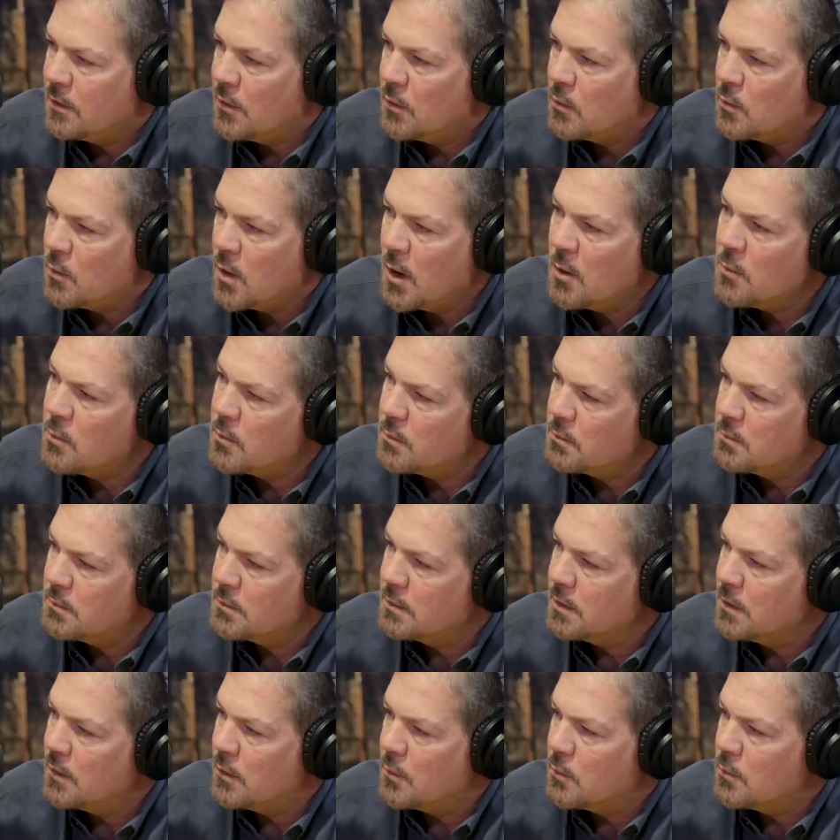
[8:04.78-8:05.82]
know what
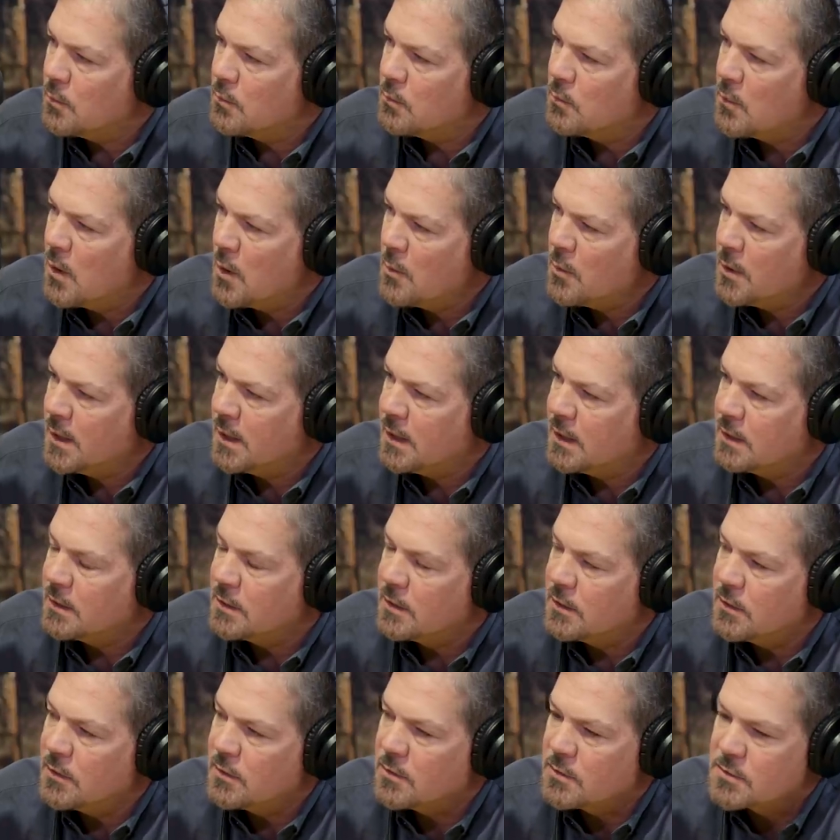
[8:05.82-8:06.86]
you know what we need
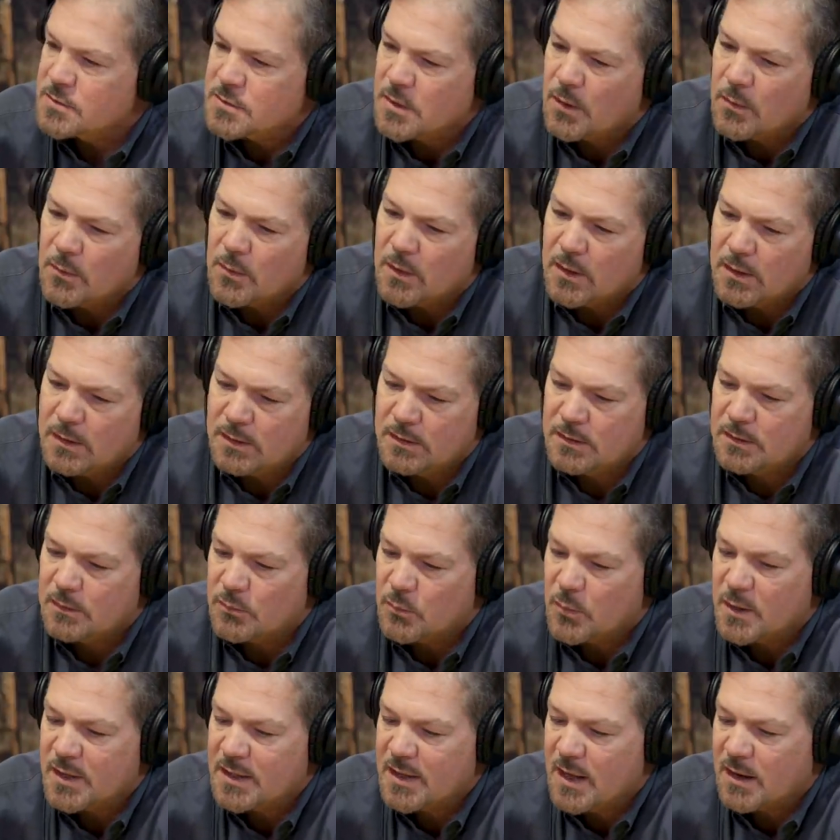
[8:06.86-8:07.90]
to do. So uh,
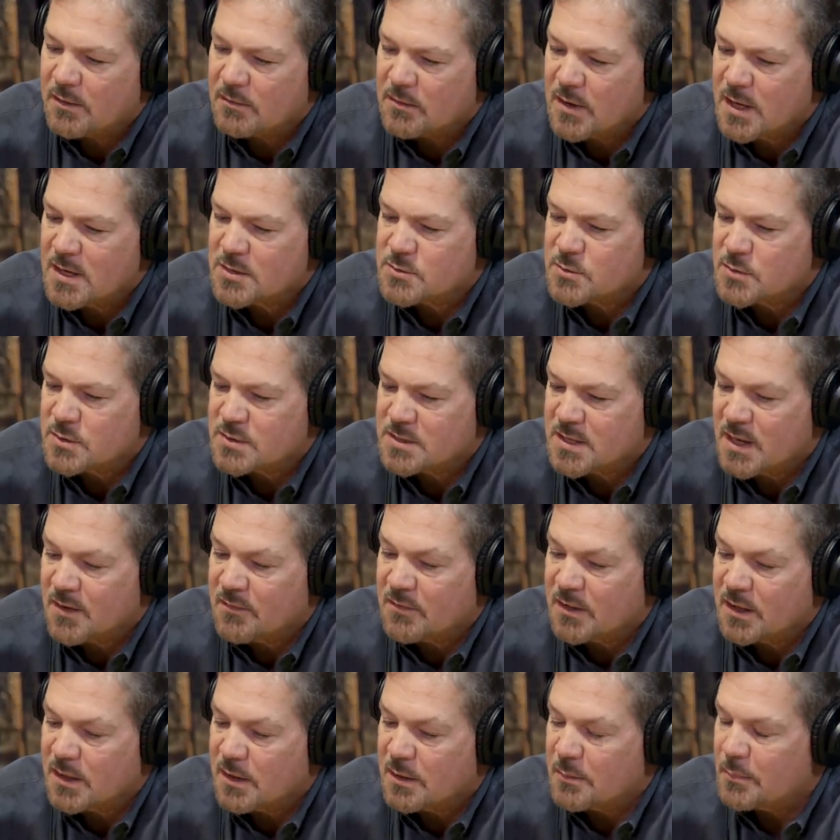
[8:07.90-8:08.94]
winning that race was
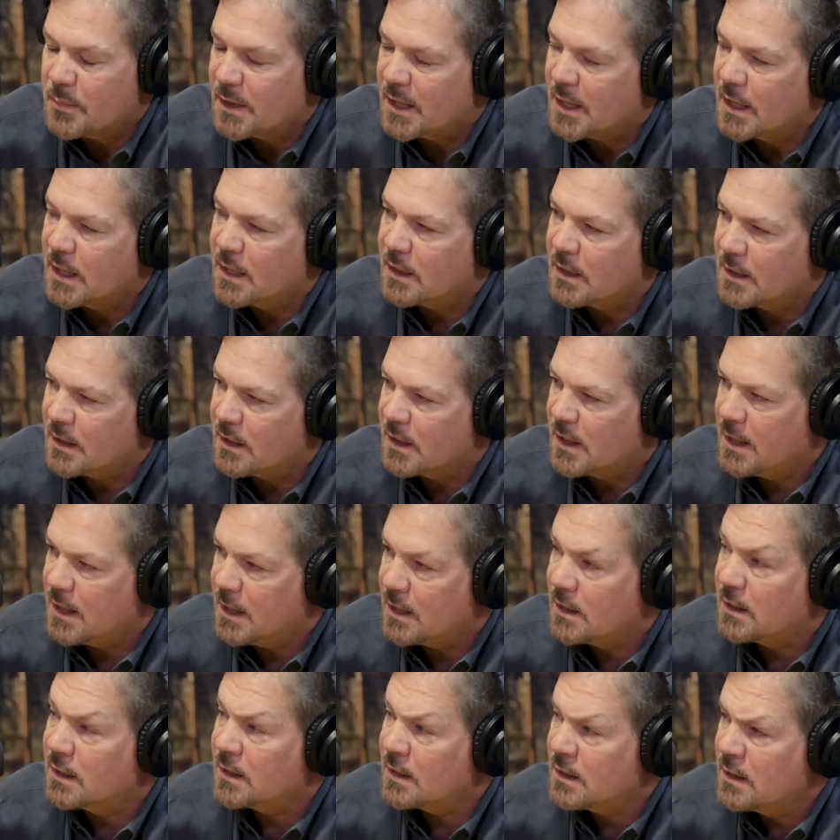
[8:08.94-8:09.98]
definitely the beginning of the
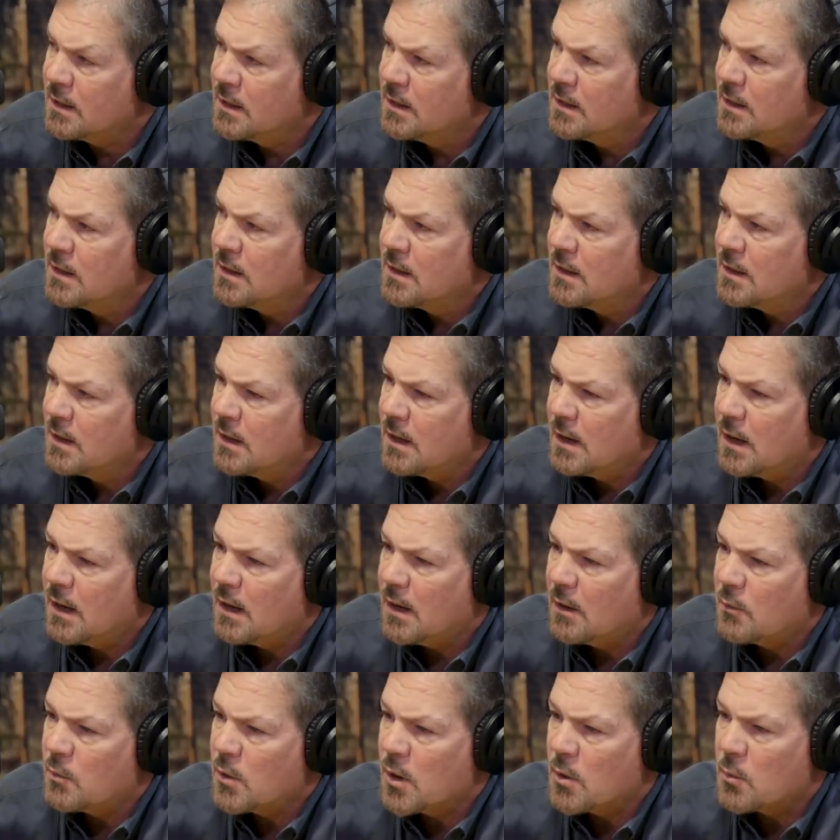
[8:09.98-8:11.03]
healing,
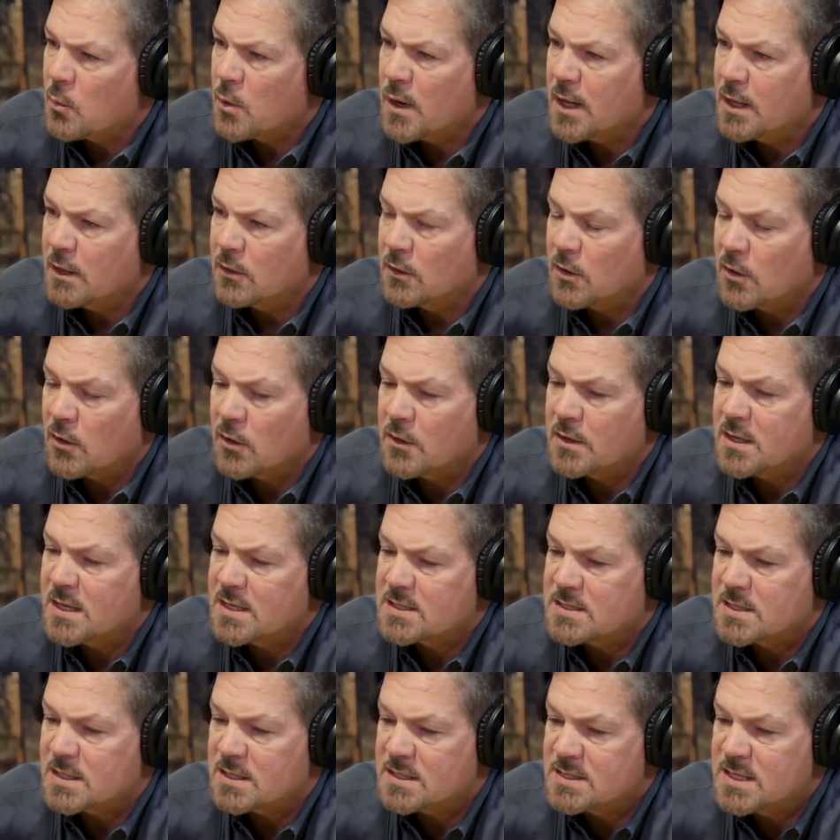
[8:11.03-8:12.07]
uh, where we learned
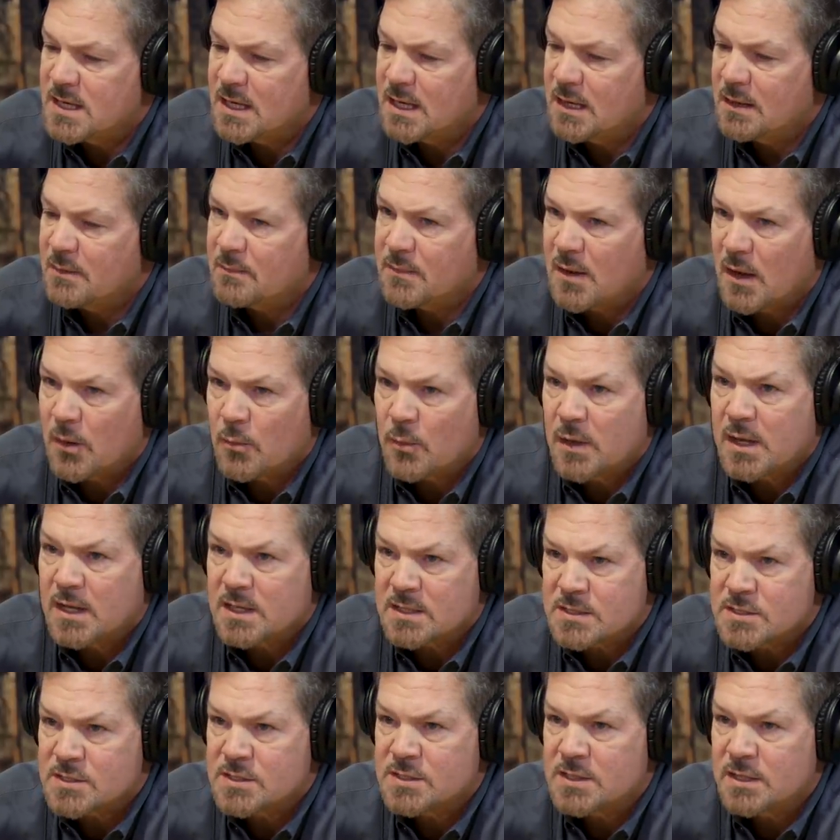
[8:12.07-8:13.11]
as a team that we
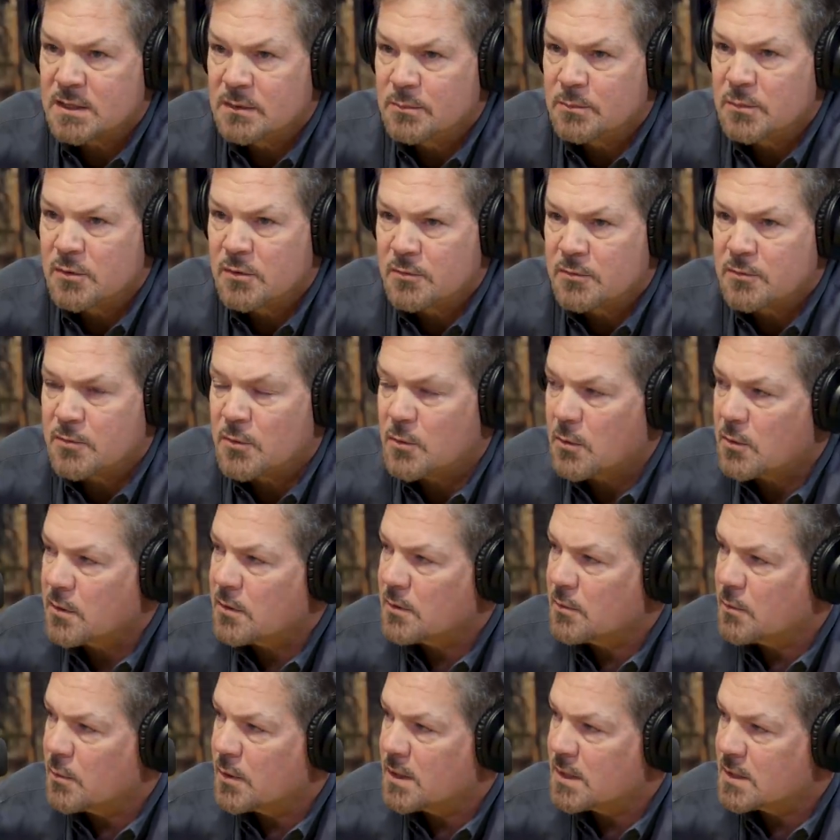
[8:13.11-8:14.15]
can still move
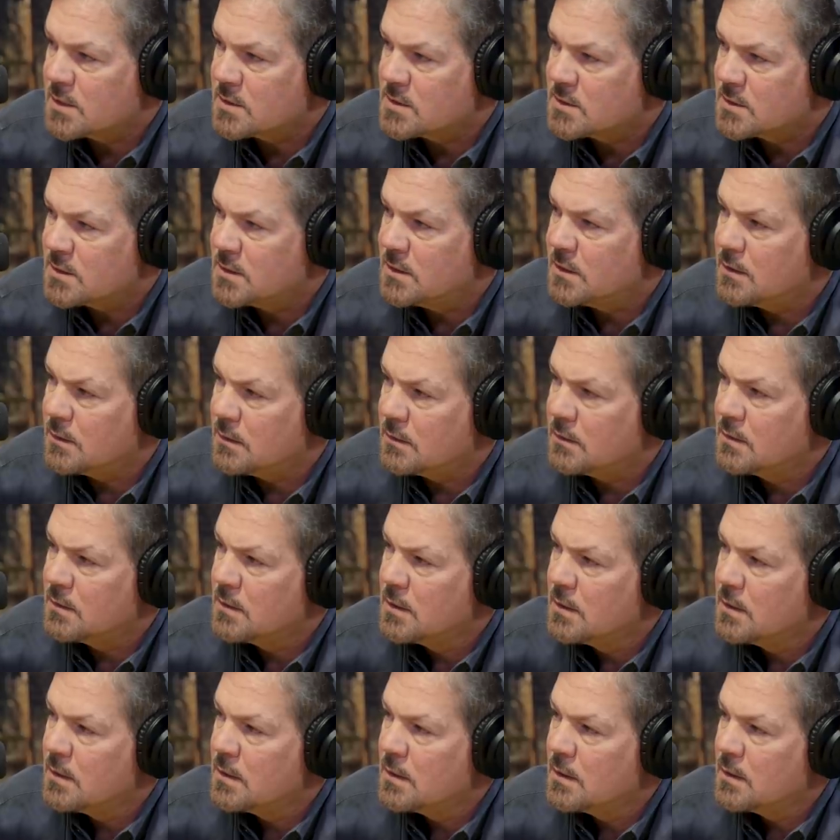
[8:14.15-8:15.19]
forward and we can still
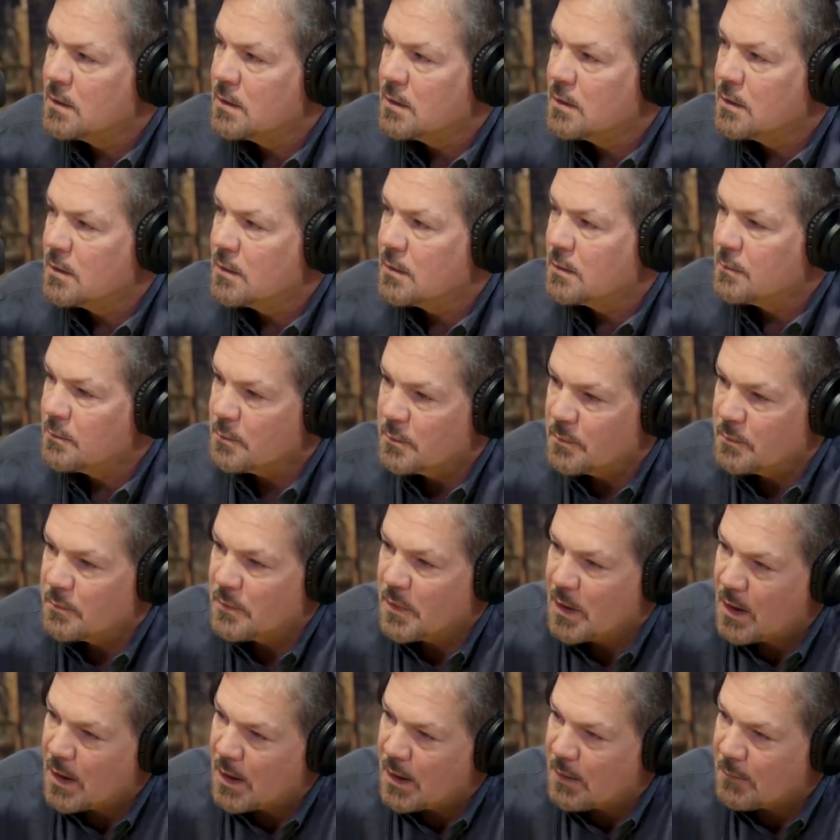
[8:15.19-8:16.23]

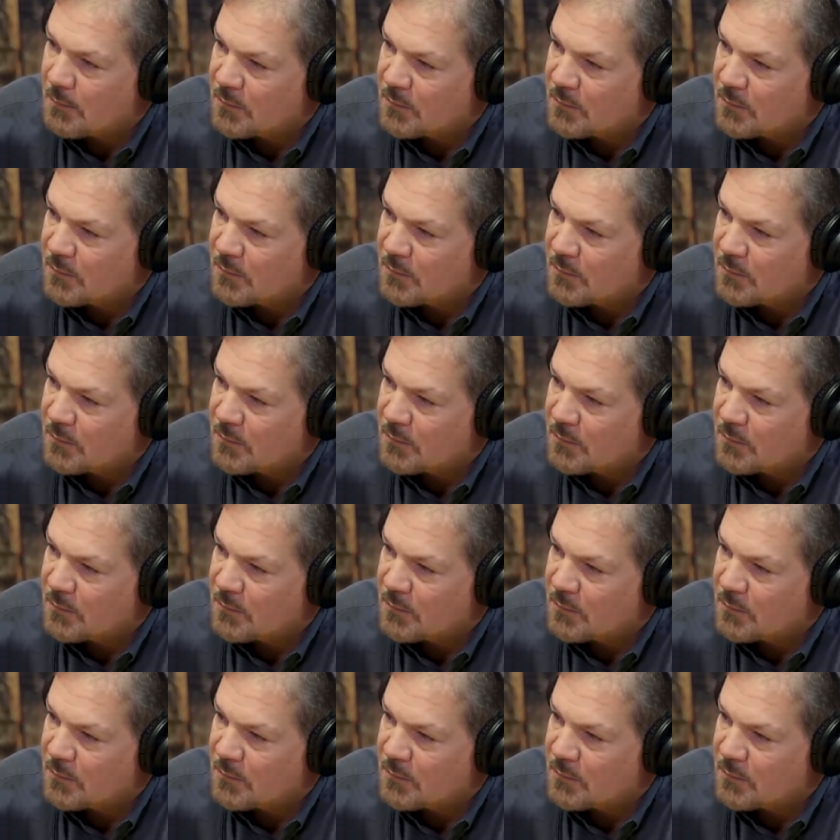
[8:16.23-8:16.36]
uh,